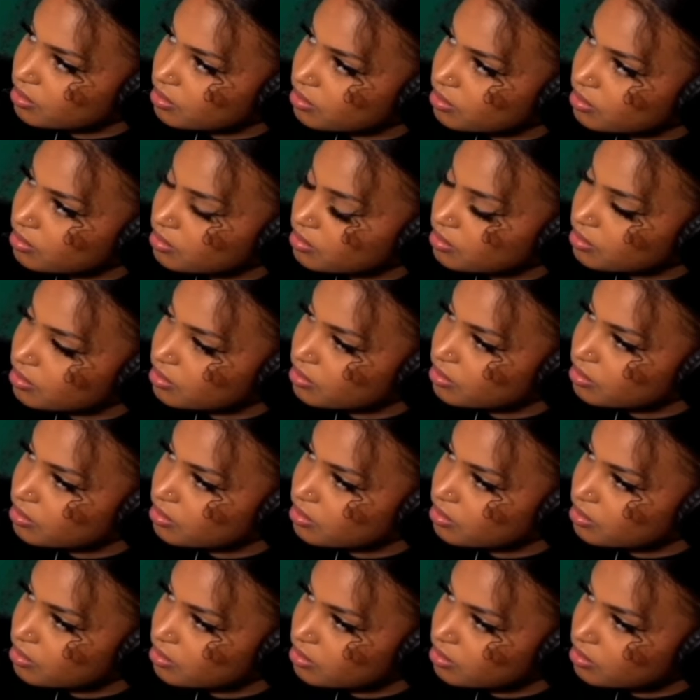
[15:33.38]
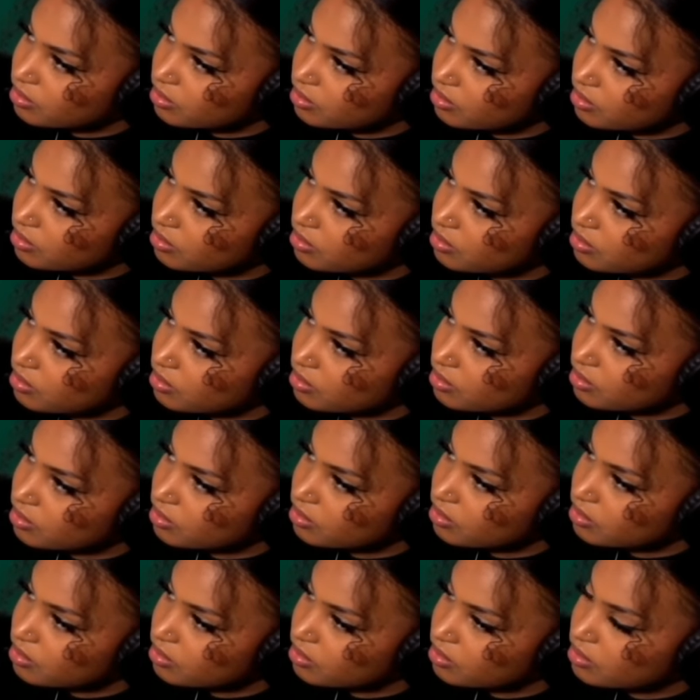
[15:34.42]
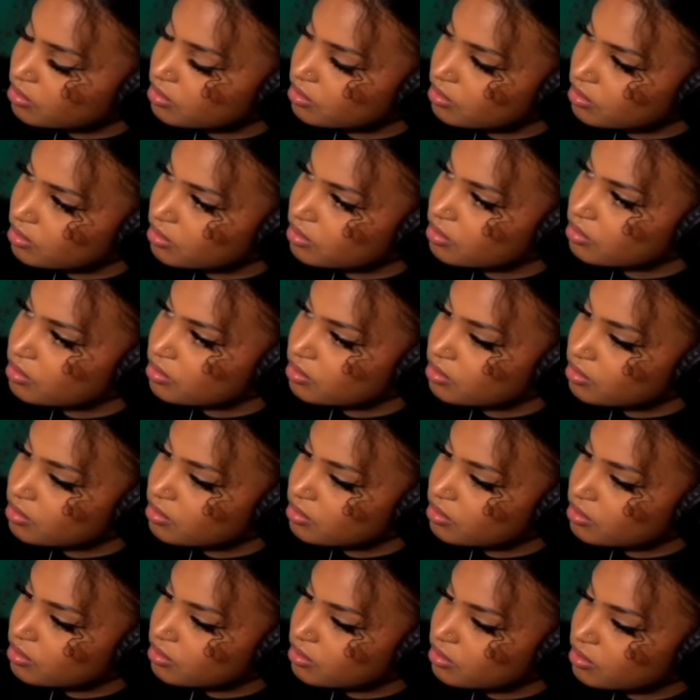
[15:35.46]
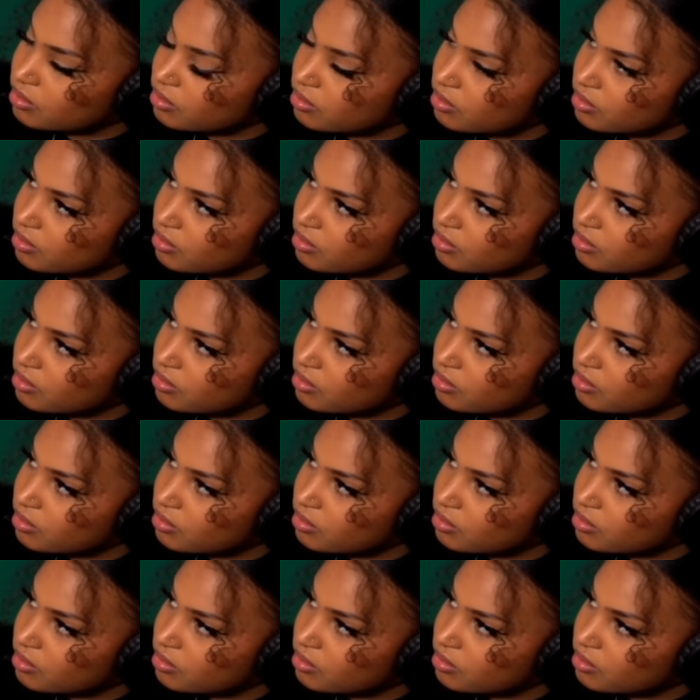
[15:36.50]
The person shown says nothing.